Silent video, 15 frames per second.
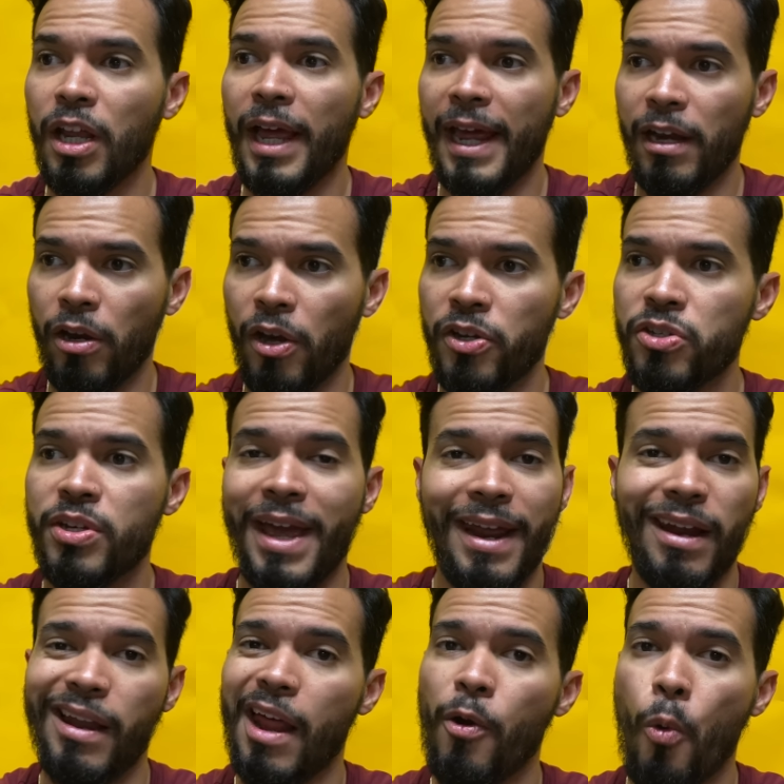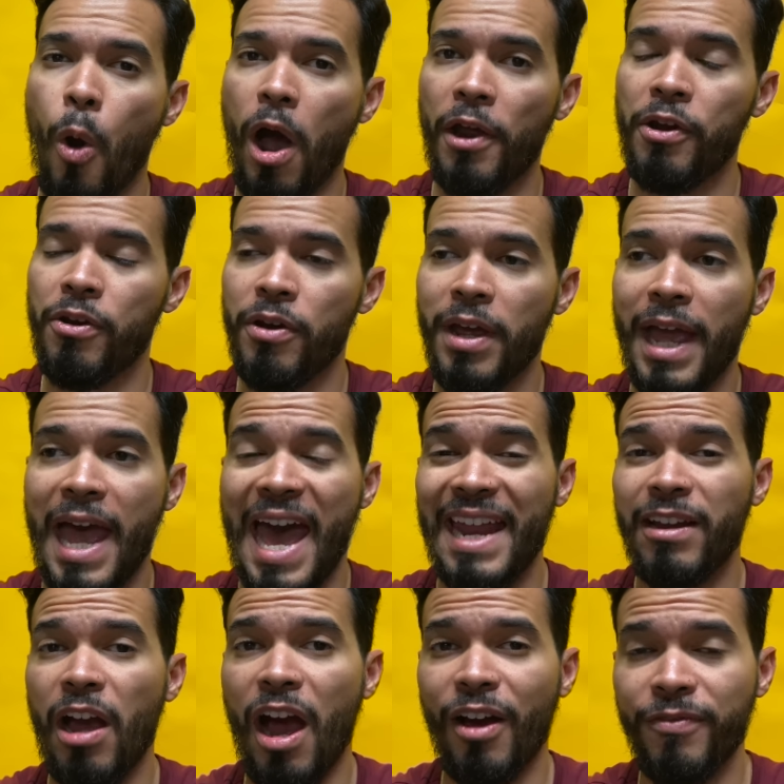Had lunch, had a lot of water,
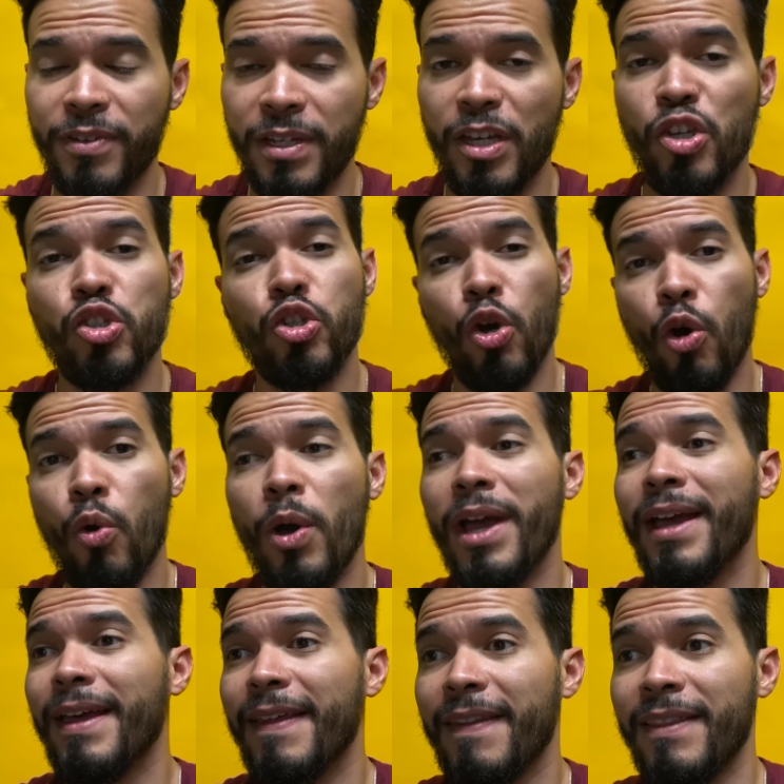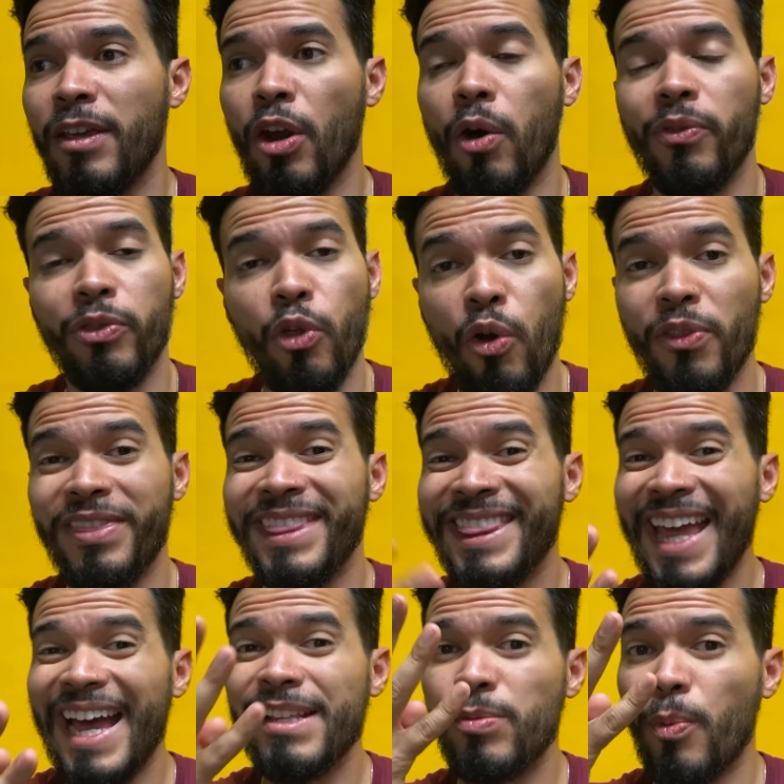had coffee. So, you know,
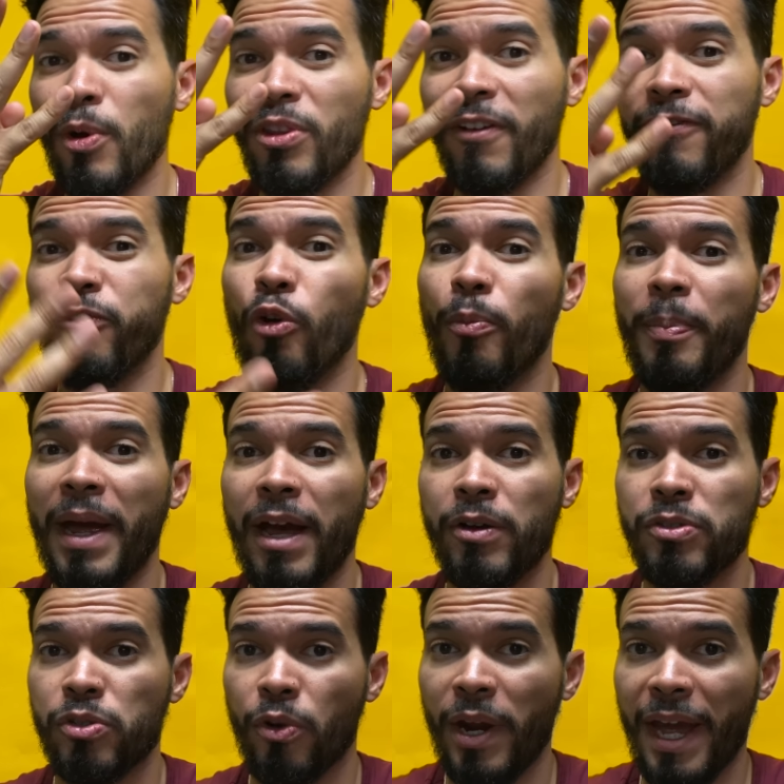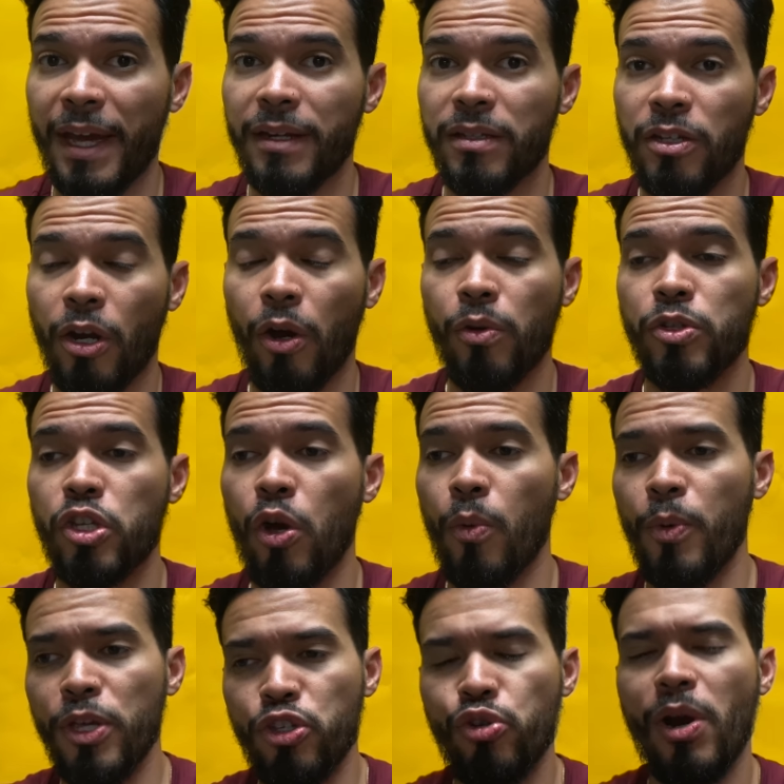that's where the 4 pounds are at, you know. So
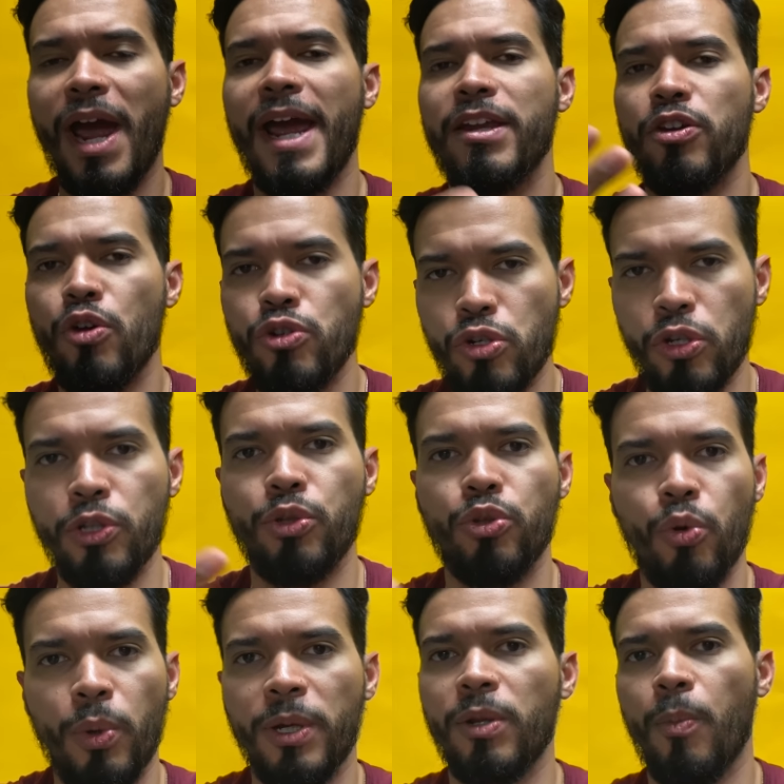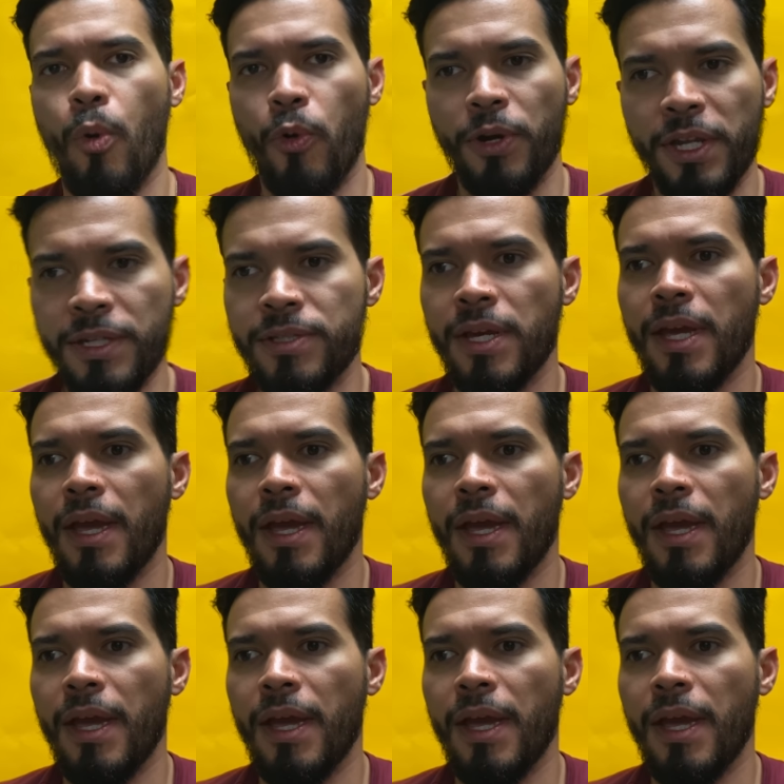we try usually to do it in the mornings.